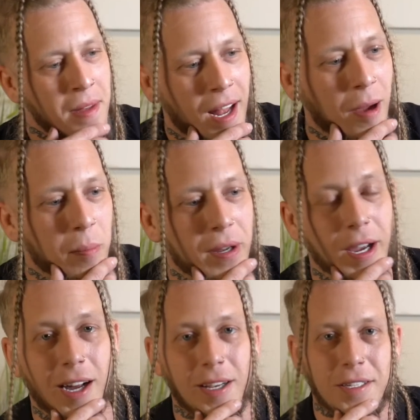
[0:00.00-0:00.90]
I'm gonna be
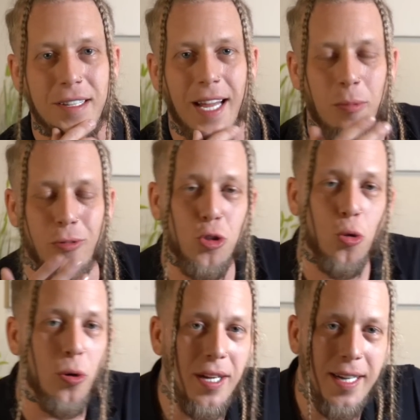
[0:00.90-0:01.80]
honest, like, when
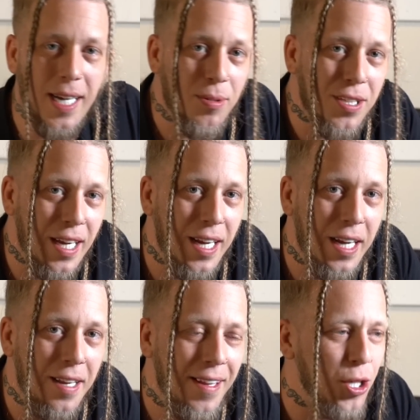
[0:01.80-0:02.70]
Jordan kept
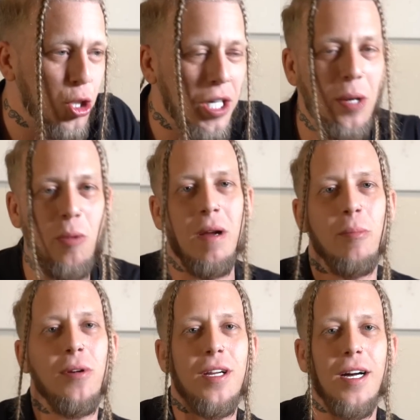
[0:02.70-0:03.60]
saying that she didn't
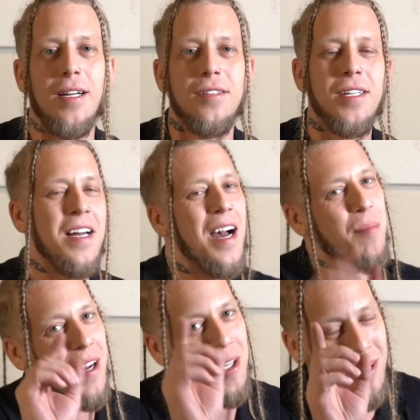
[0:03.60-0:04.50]
remember Yanz, I'm
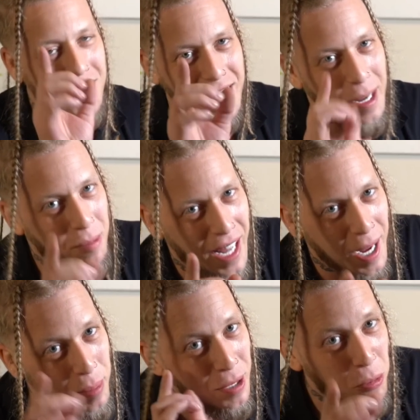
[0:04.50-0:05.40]
like, you need to stop
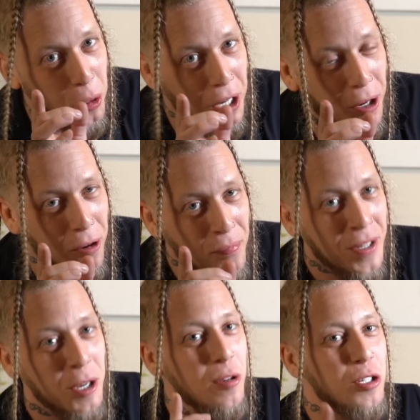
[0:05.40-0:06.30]
lying, be real.
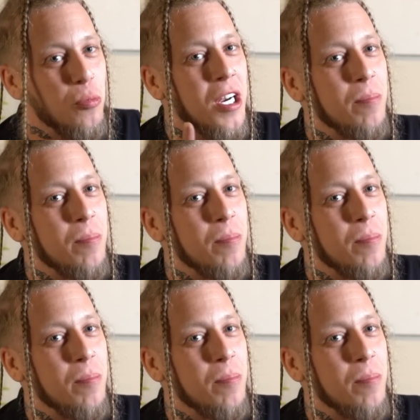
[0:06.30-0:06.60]
You just want to